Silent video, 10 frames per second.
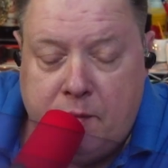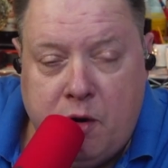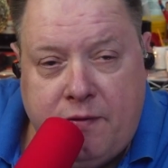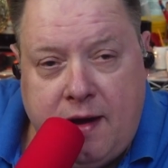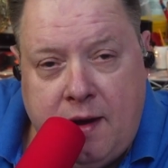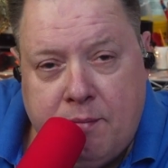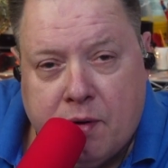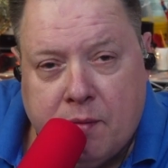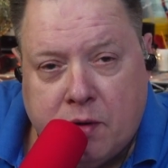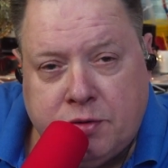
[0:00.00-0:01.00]
Movie
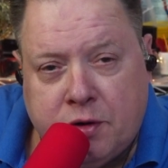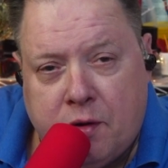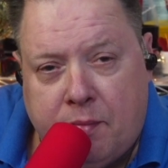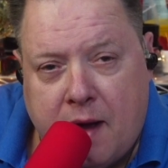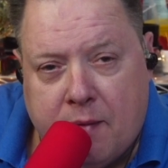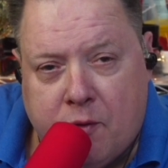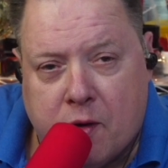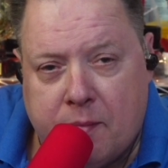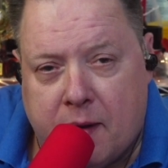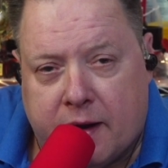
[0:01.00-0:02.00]
promotional
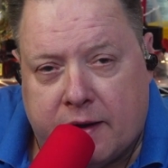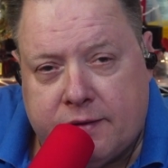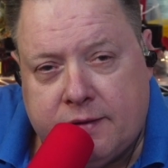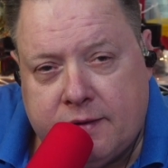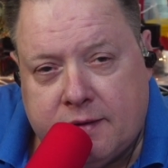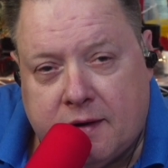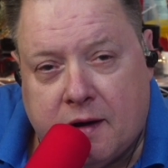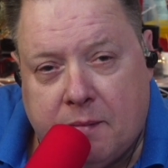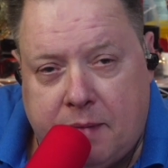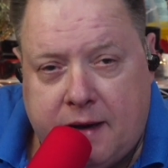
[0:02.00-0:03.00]
popcorn buckets are
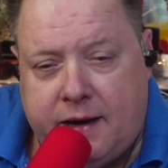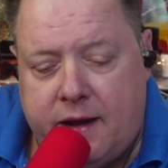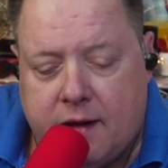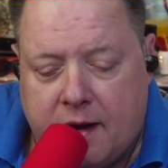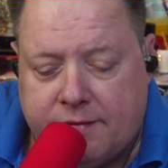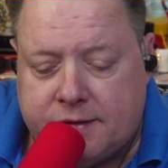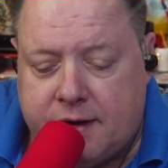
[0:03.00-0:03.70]
a big deal all of a